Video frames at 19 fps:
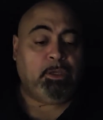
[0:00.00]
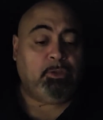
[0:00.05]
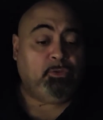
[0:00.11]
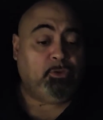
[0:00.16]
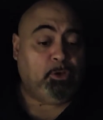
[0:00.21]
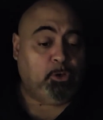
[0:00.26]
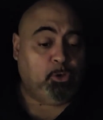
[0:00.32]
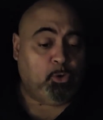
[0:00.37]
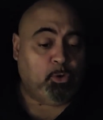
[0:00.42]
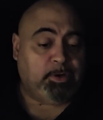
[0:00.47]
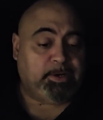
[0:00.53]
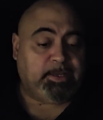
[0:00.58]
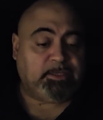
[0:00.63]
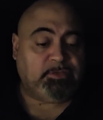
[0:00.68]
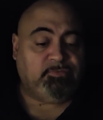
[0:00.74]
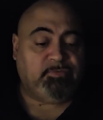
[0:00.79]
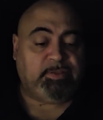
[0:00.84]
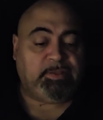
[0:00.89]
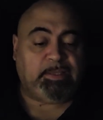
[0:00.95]
The Lord
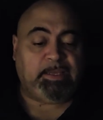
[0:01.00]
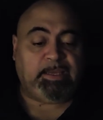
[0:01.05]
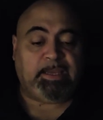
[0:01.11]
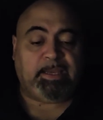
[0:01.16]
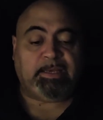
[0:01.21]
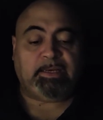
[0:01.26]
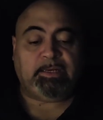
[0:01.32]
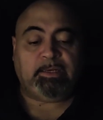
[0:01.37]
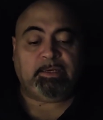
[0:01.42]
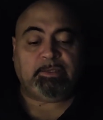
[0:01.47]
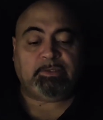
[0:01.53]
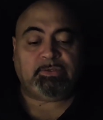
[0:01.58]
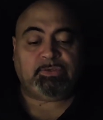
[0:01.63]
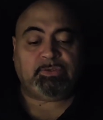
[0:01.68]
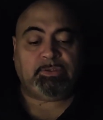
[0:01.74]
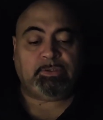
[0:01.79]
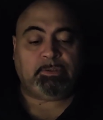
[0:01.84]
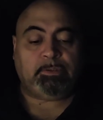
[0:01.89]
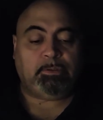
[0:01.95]
has vindicated
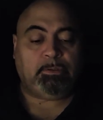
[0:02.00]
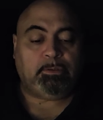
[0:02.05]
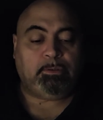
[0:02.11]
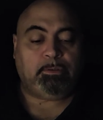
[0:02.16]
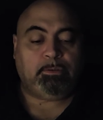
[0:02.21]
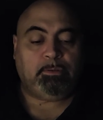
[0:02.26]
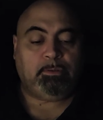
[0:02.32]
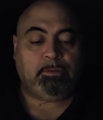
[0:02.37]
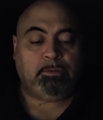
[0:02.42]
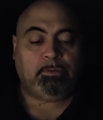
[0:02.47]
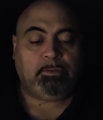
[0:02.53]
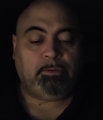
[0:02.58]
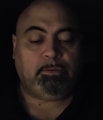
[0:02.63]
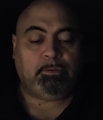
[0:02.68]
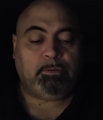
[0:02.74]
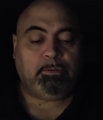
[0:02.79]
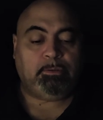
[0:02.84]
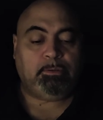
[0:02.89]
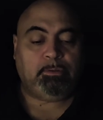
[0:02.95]
us.
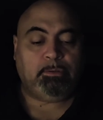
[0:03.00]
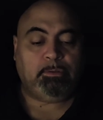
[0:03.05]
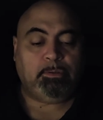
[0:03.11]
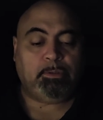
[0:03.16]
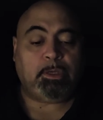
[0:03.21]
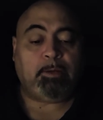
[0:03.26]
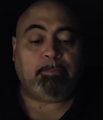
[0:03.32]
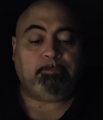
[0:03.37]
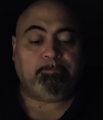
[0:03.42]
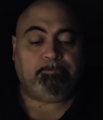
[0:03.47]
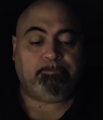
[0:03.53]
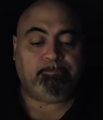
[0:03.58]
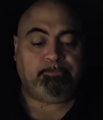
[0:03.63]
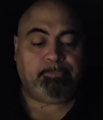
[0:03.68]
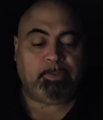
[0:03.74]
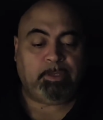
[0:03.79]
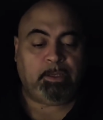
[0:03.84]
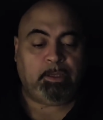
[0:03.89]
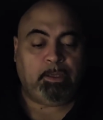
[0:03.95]
Come,
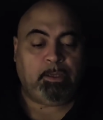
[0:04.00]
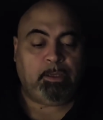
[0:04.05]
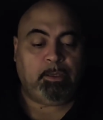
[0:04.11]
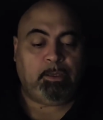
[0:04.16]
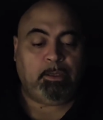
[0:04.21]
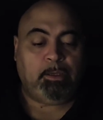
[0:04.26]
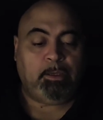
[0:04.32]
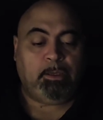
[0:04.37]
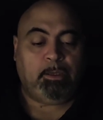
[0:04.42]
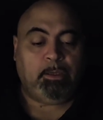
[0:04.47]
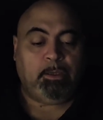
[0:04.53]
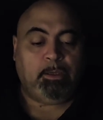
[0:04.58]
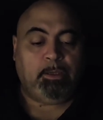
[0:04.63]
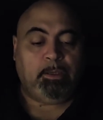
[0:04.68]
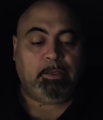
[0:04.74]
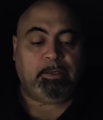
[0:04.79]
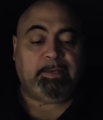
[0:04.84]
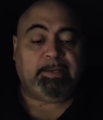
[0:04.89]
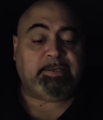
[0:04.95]

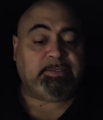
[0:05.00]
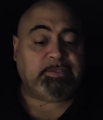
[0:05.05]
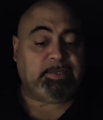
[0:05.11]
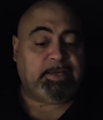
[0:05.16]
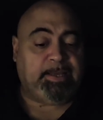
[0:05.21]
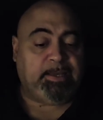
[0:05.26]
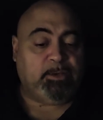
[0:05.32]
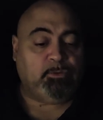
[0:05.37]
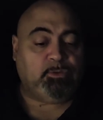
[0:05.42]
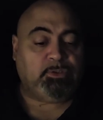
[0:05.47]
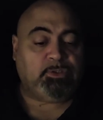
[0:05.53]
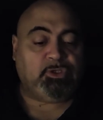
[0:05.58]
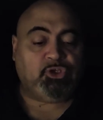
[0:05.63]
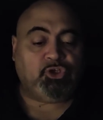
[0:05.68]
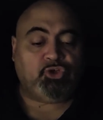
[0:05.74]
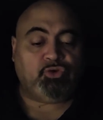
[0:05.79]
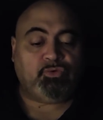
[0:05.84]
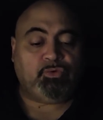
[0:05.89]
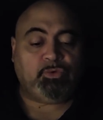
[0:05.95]
let us announce in
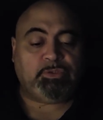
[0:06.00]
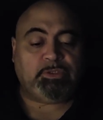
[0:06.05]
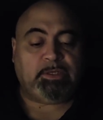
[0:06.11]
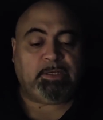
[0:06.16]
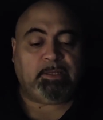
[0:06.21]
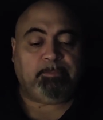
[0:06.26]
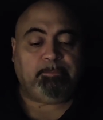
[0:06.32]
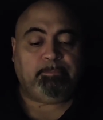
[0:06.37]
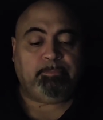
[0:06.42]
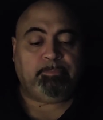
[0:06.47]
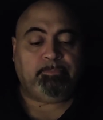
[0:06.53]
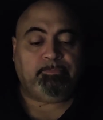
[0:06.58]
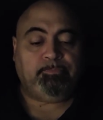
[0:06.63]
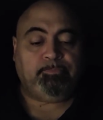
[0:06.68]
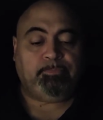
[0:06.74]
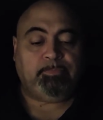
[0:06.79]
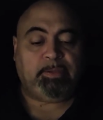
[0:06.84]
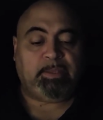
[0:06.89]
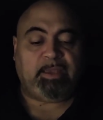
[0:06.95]
Jerusalem
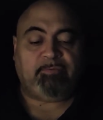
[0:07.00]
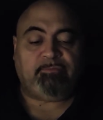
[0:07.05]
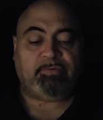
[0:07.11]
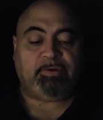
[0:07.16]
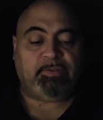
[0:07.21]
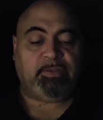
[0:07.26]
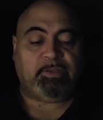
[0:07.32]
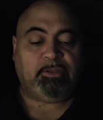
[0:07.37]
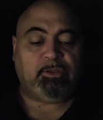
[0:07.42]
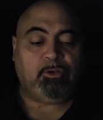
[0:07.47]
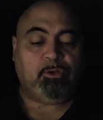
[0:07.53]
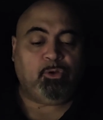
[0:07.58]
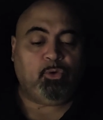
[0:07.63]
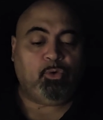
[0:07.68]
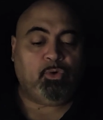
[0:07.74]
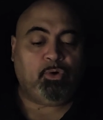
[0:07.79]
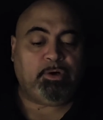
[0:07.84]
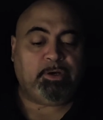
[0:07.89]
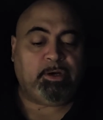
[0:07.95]
everything the
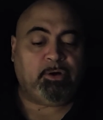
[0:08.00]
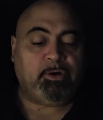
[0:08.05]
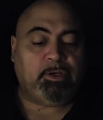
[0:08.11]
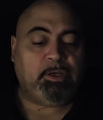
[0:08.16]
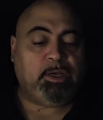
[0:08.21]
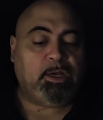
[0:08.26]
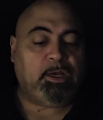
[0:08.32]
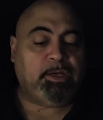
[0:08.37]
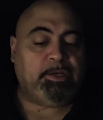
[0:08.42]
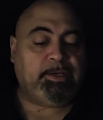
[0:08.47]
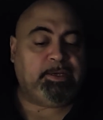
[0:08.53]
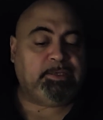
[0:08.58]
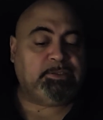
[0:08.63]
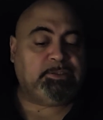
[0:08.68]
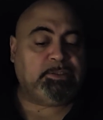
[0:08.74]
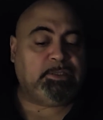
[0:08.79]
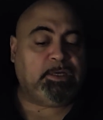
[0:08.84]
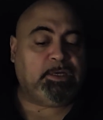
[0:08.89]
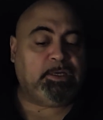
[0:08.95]
Lord our God
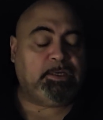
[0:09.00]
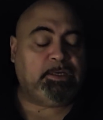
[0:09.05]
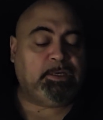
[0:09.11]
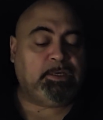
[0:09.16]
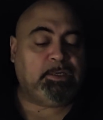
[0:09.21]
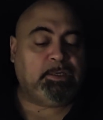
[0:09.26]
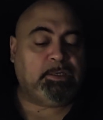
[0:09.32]
has done.